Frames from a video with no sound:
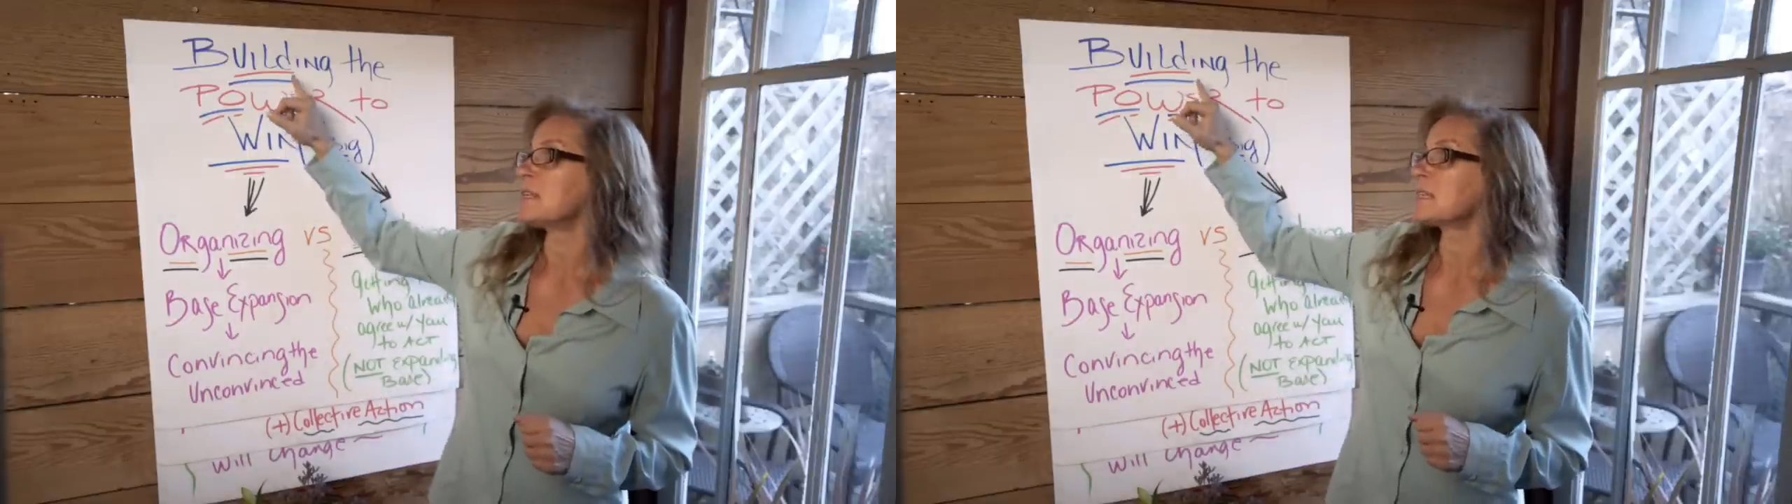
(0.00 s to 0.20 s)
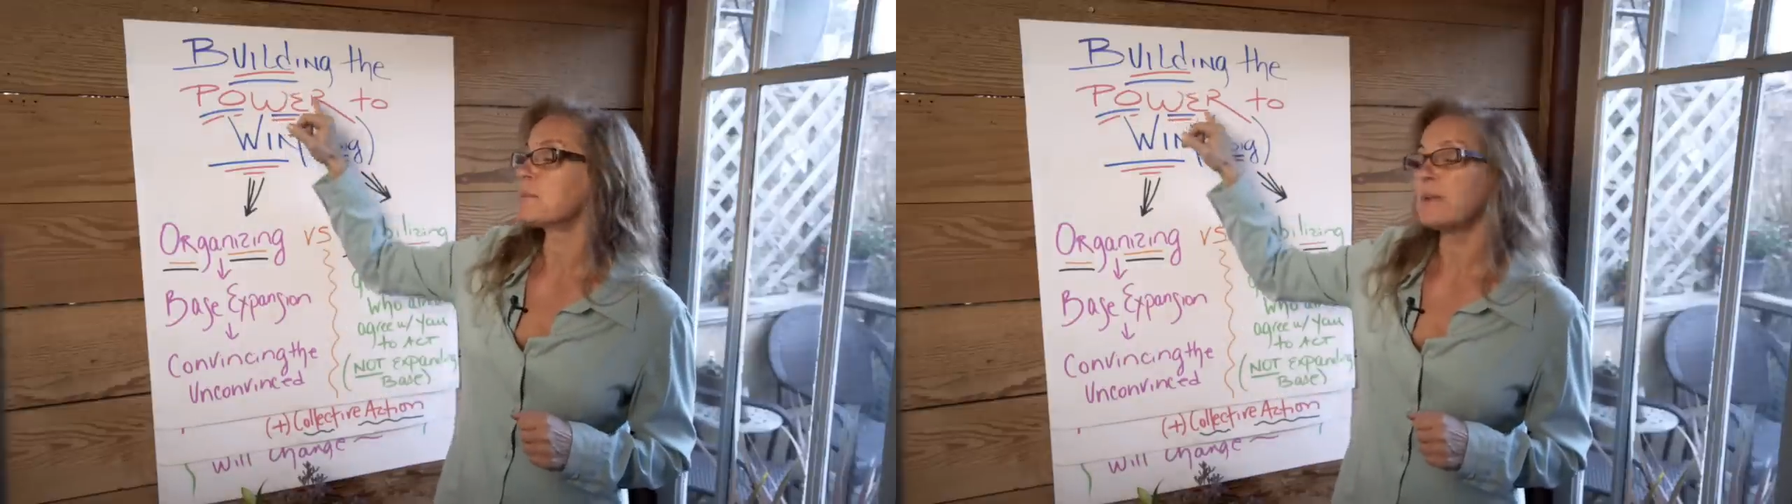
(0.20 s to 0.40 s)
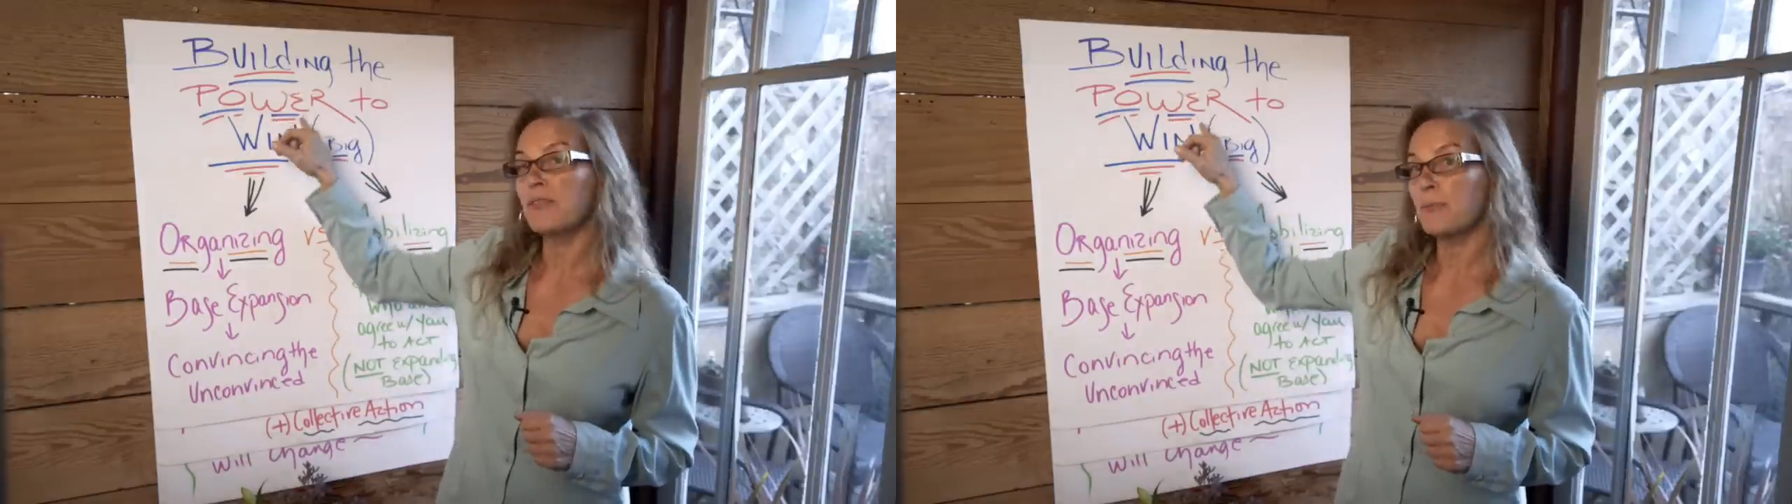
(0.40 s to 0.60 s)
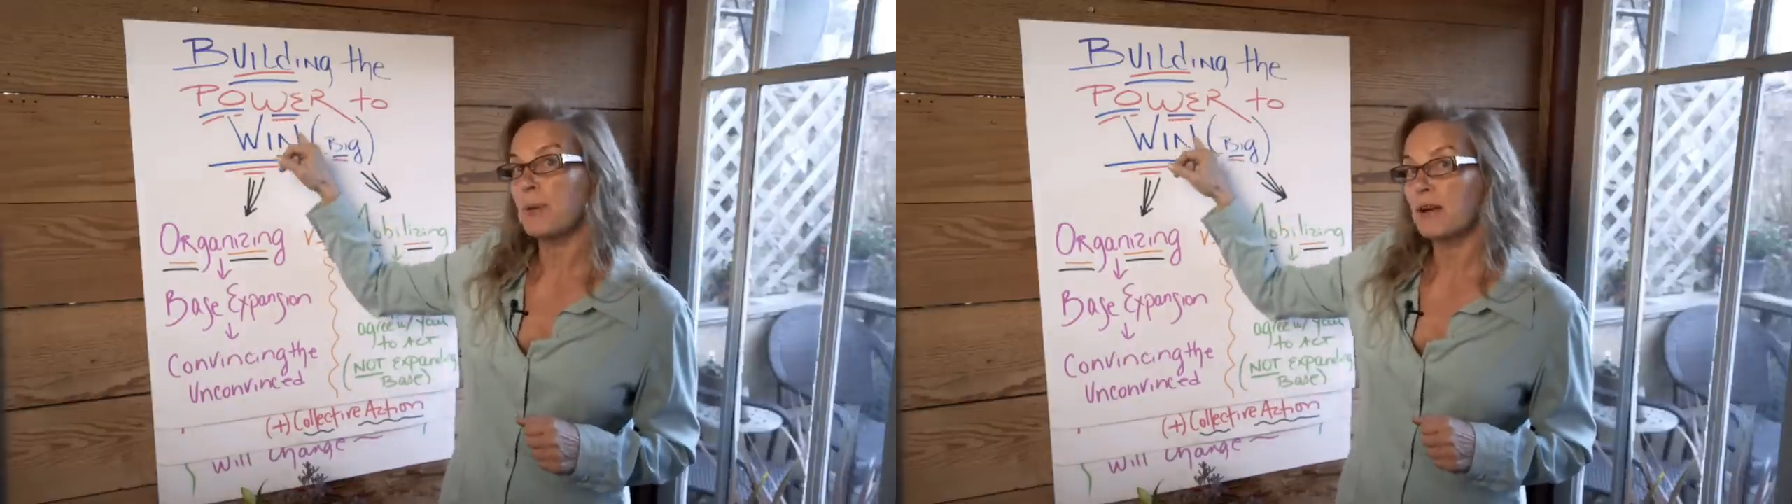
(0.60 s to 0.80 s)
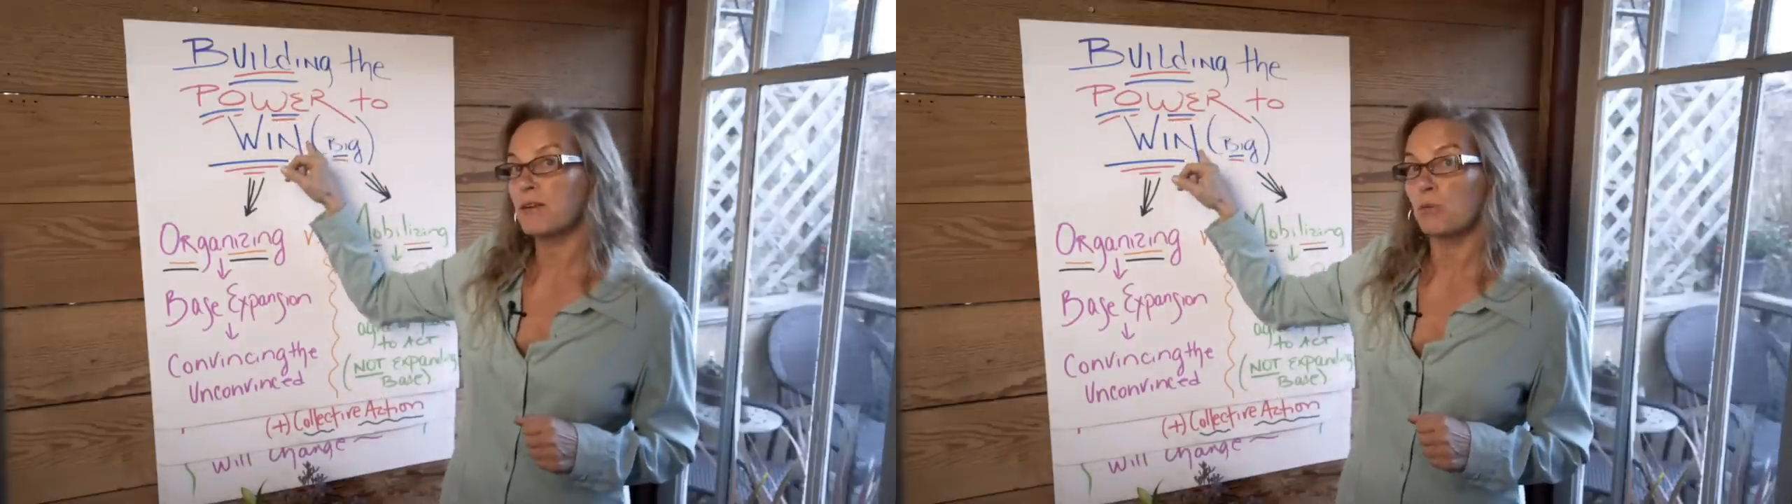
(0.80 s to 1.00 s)
to build the
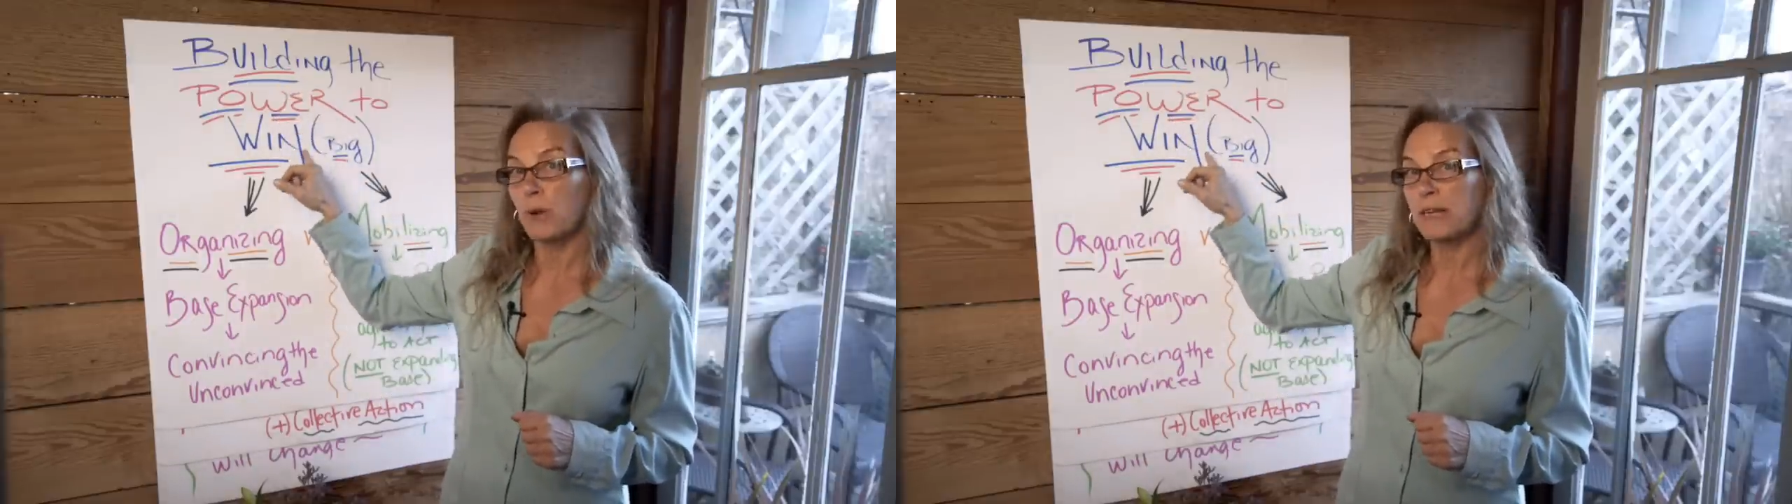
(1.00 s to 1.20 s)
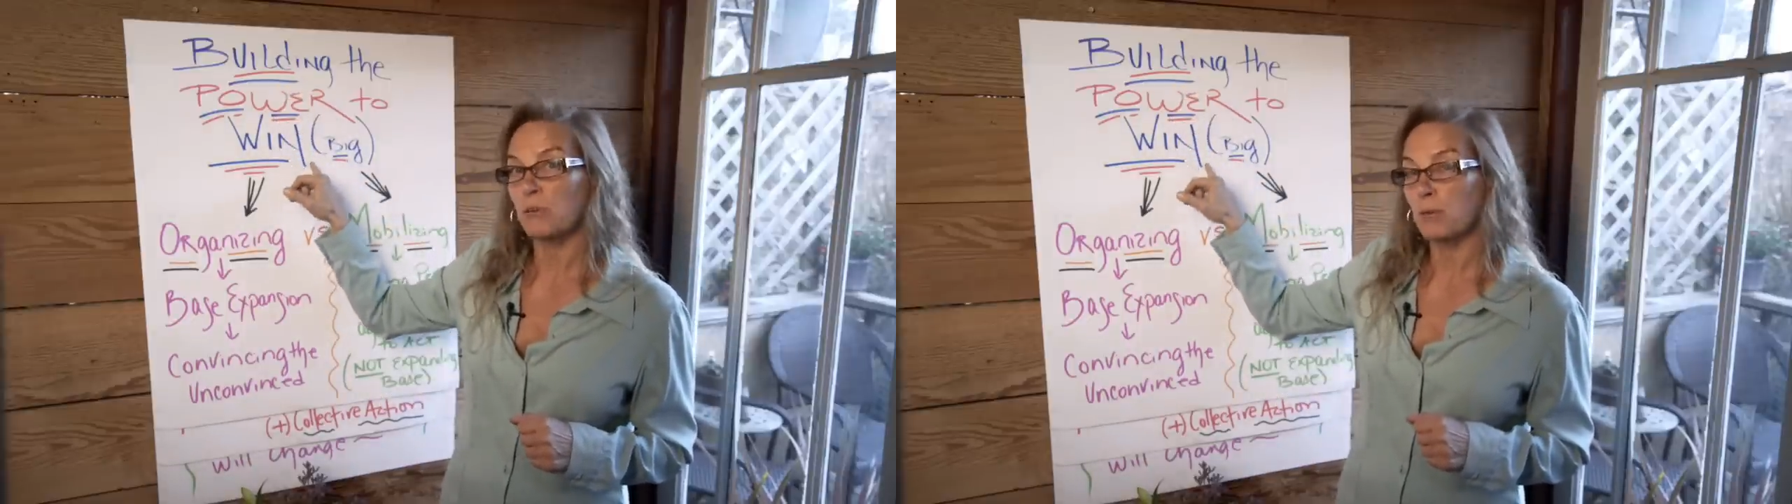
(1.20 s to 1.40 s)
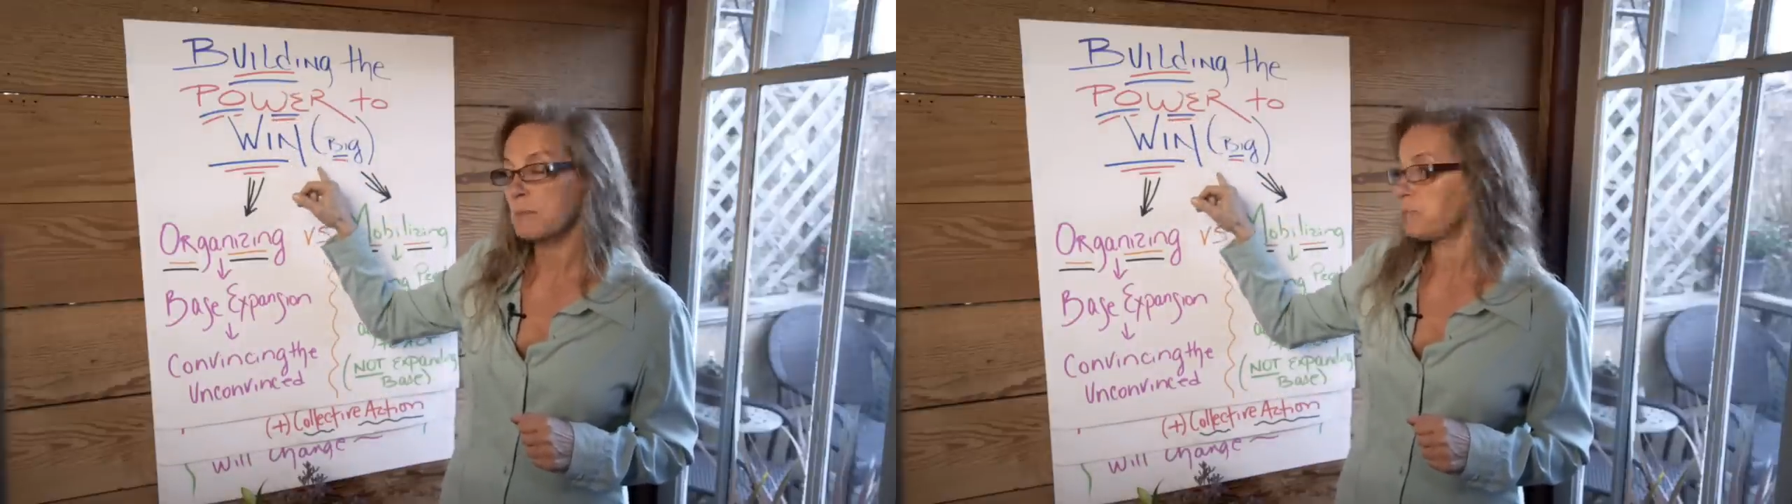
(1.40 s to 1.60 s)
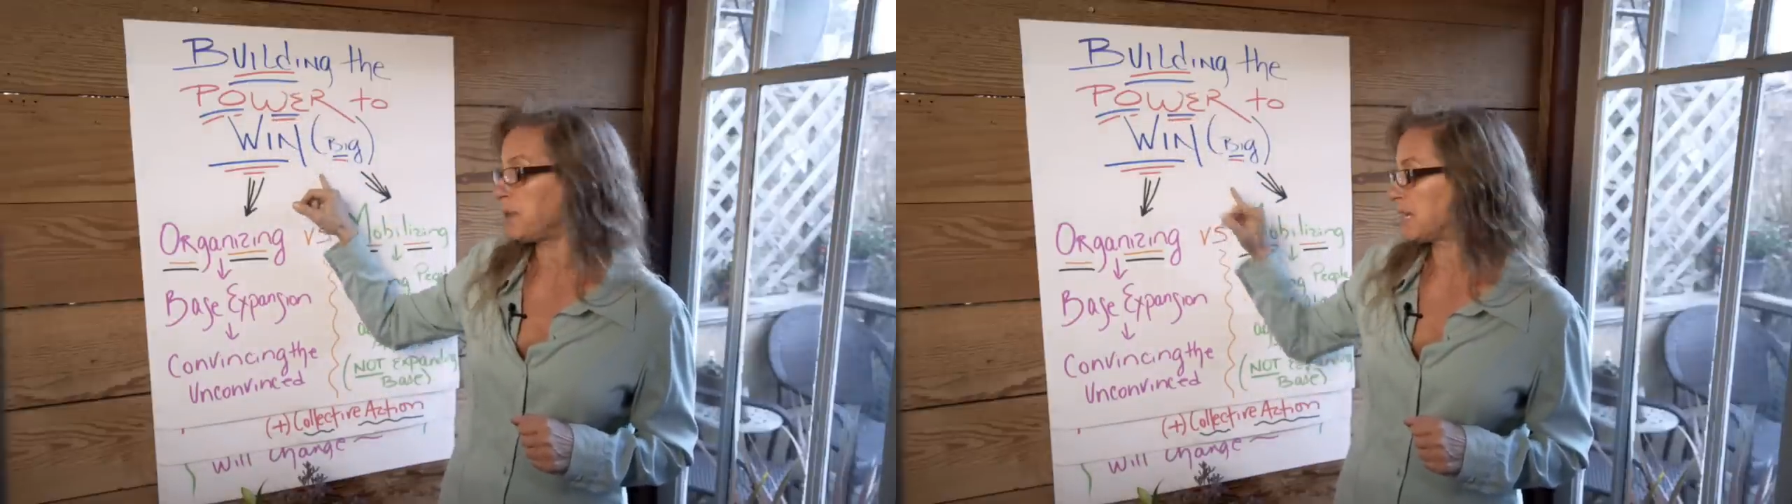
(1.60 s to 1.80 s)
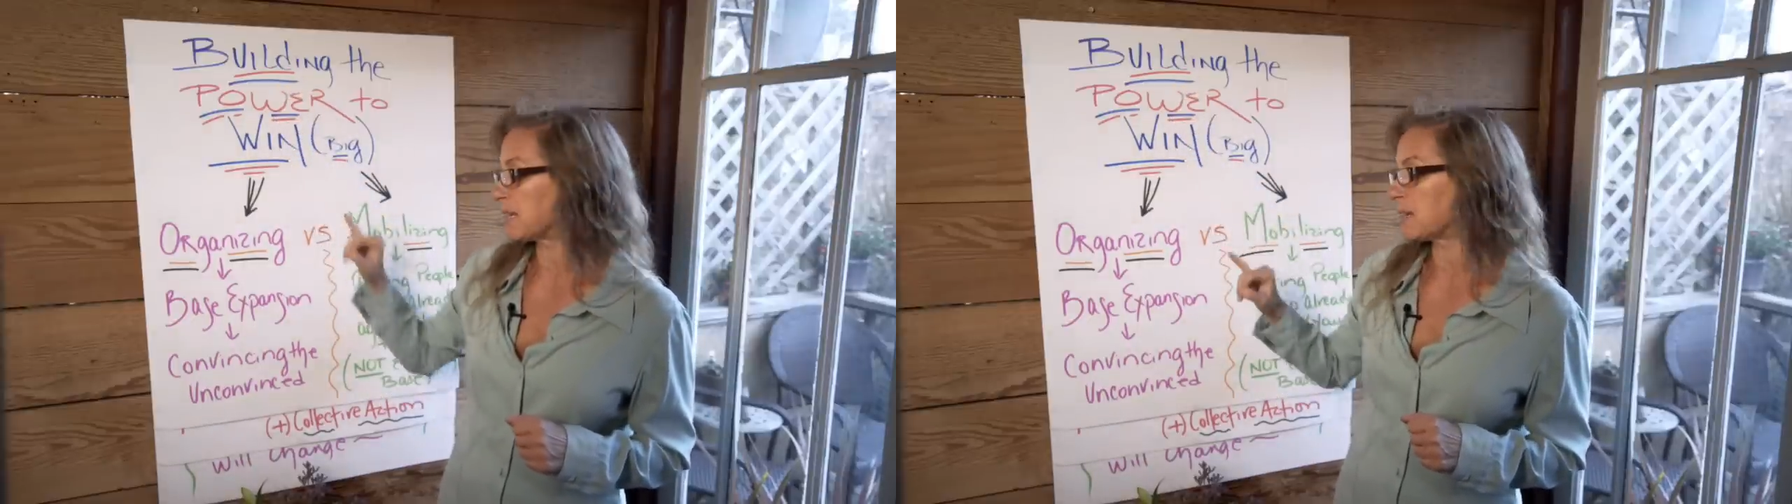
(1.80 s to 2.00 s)
power to win and win
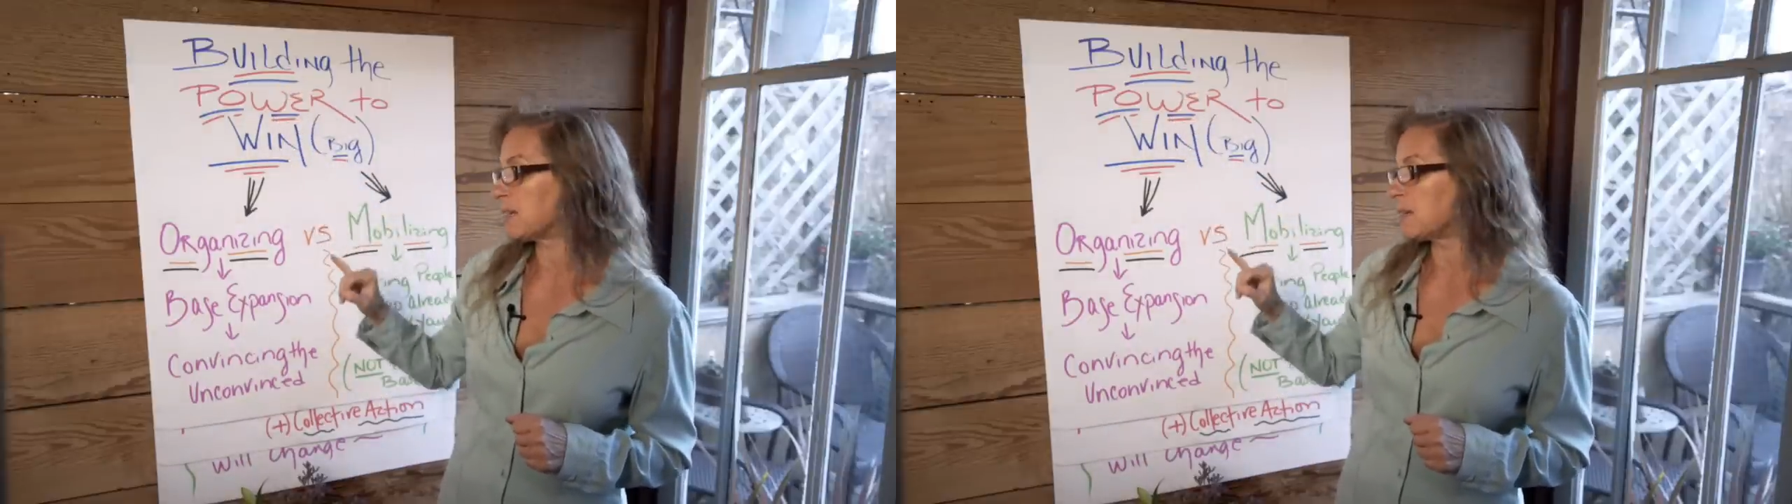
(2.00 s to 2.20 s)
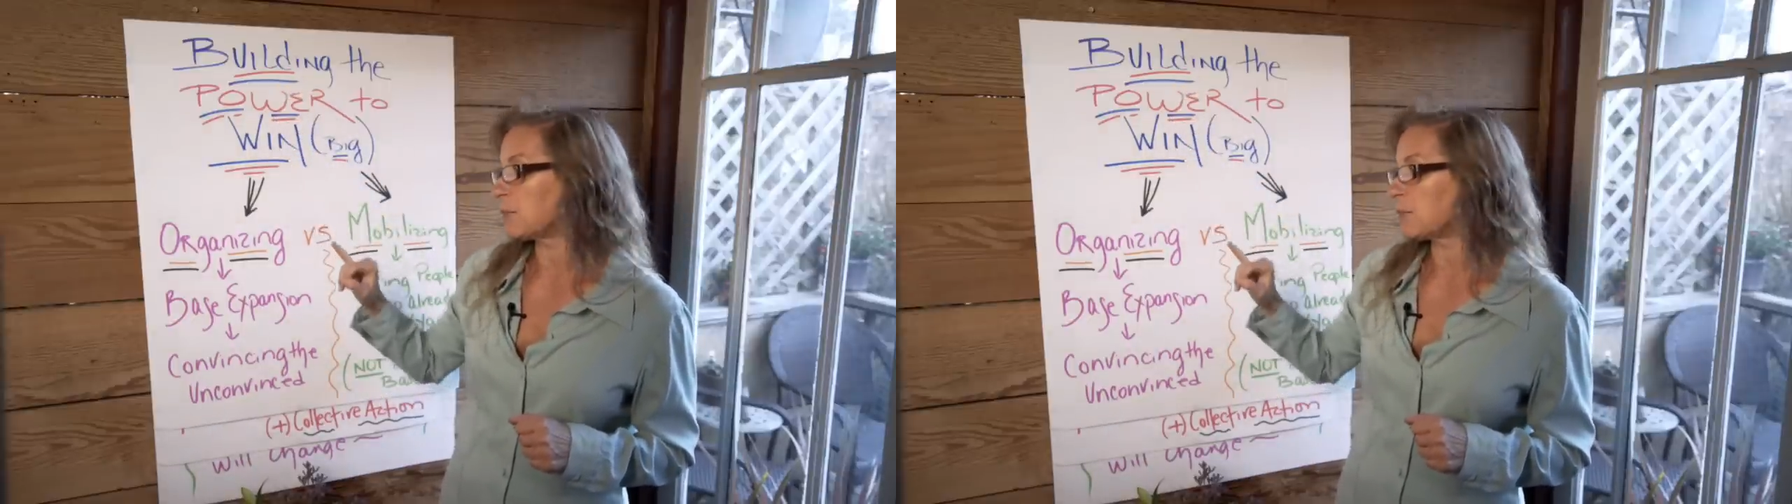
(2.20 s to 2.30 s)
big,